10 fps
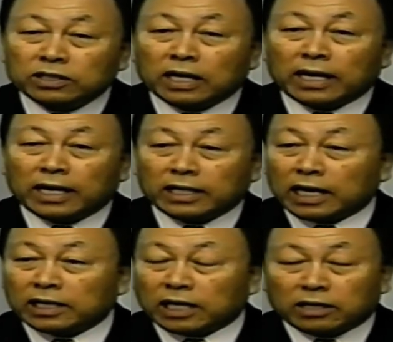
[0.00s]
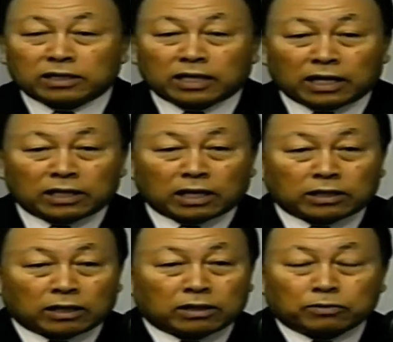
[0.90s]
So what is it you've come to
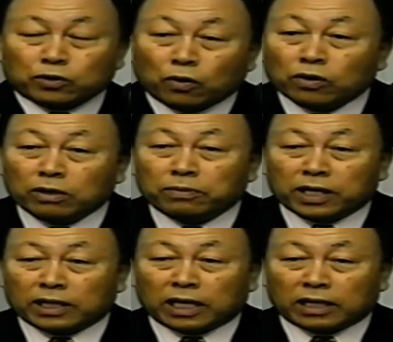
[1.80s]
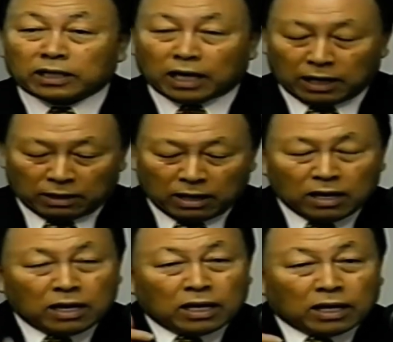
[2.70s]
eat? You say that you need to be
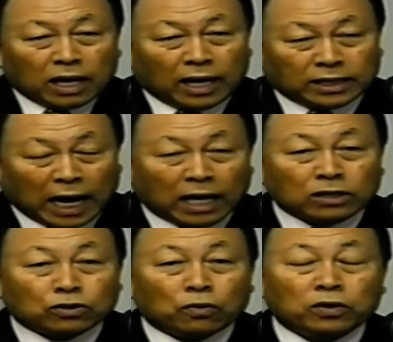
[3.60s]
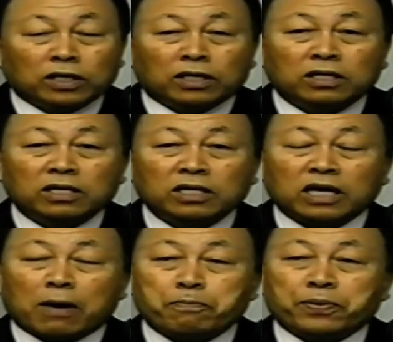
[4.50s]
healthy. Well, then you need to eat
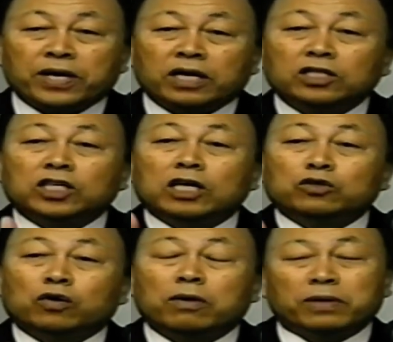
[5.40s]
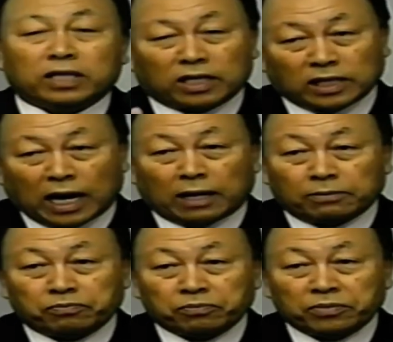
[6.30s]
good things. The best thing
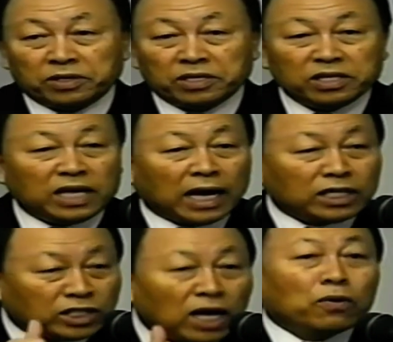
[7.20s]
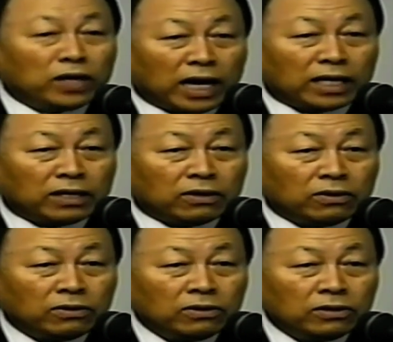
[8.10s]
is to eat a
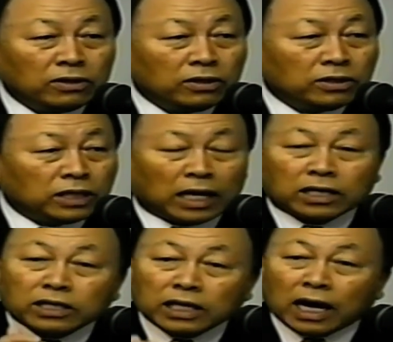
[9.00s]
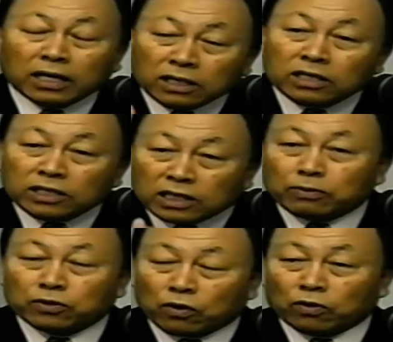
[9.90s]
medicine that makes your blood
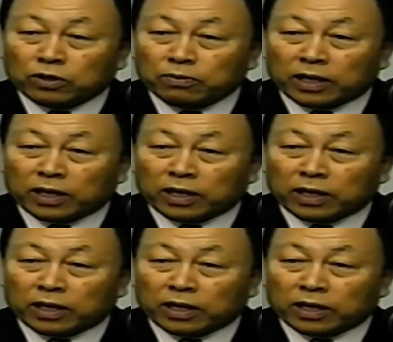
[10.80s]
good.